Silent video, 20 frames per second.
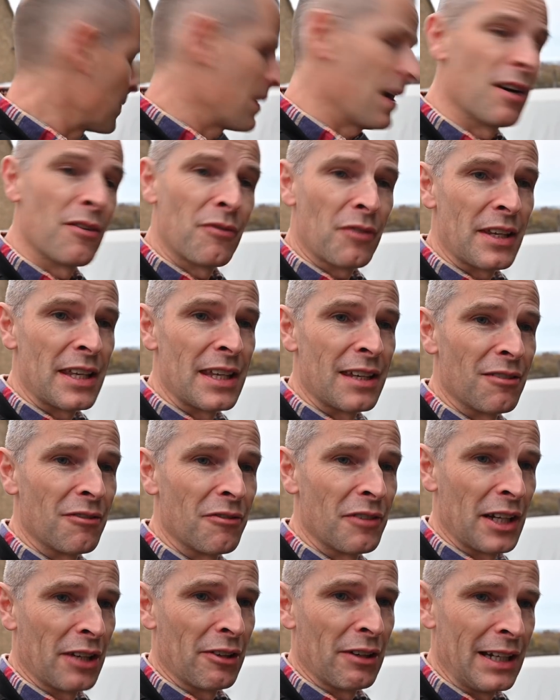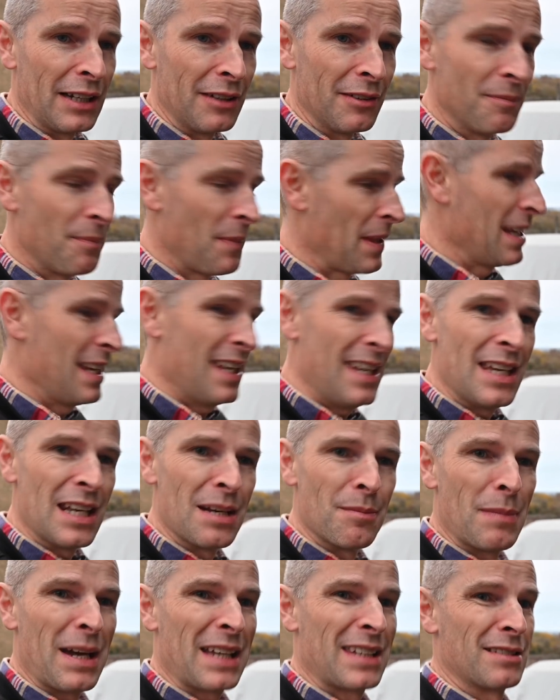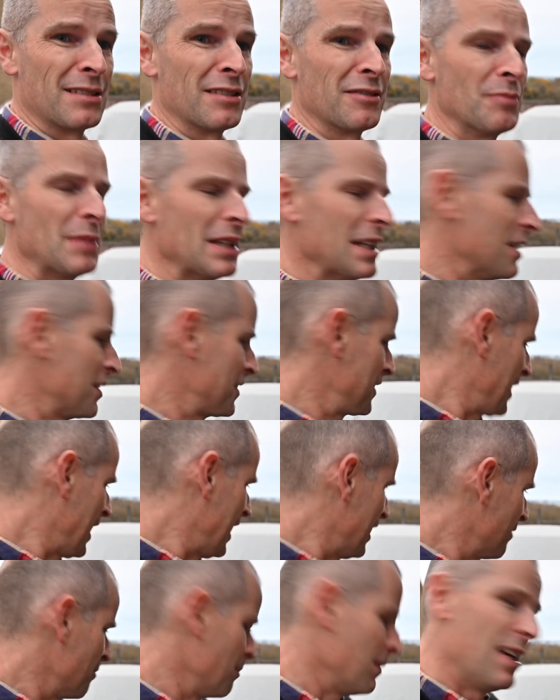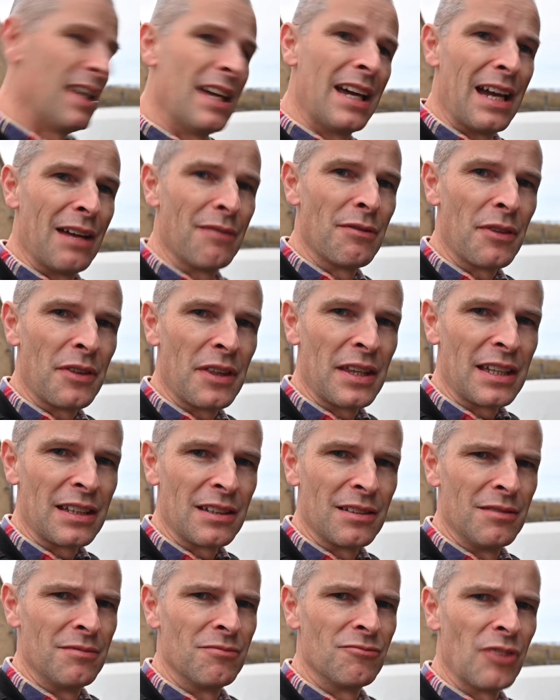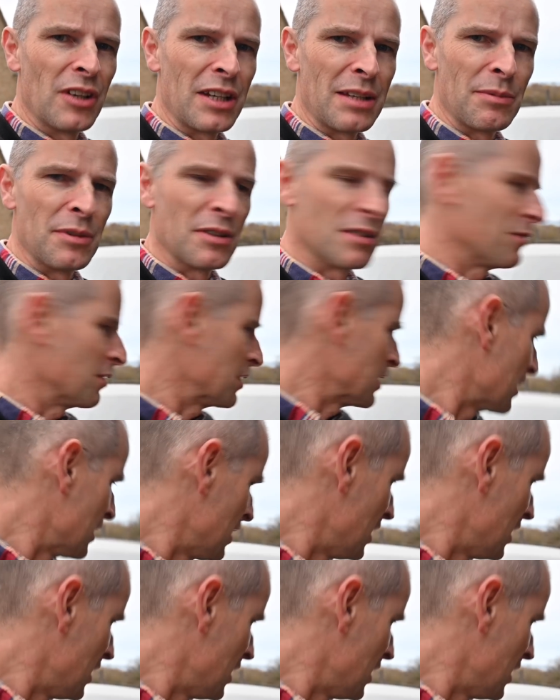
Hopefully he can figure it out in a matter of minutes and have the thing running beautifully.